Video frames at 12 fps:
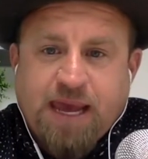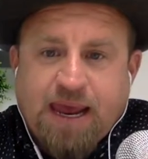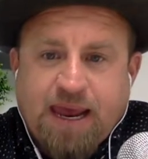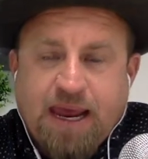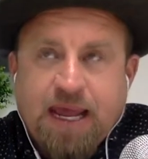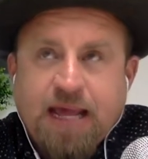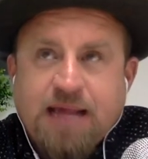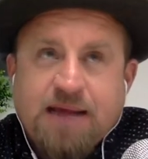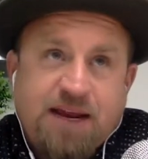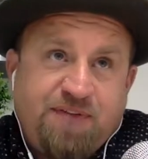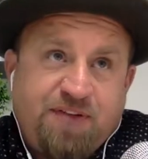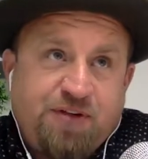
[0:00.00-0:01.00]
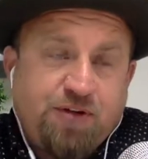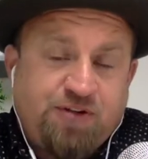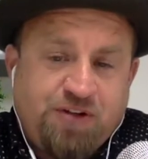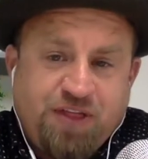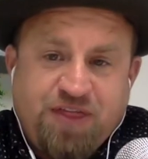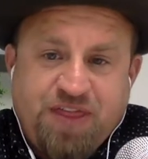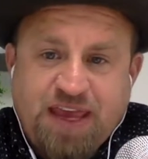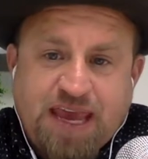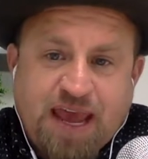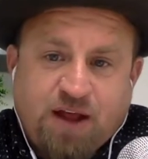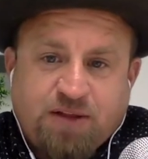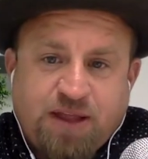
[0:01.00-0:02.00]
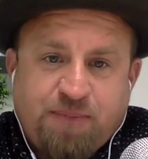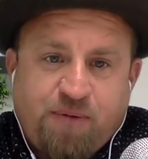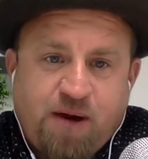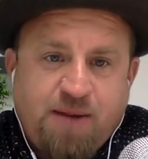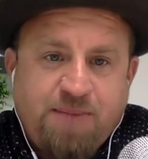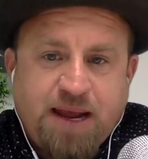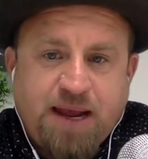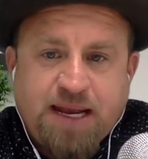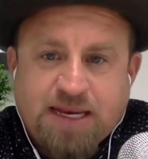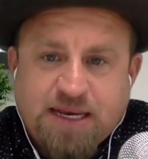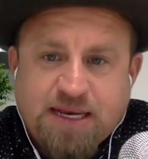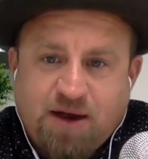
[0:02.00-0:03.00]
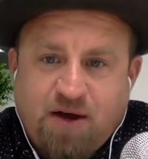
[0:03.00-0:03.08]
Kay. And if you search the Healthy Primate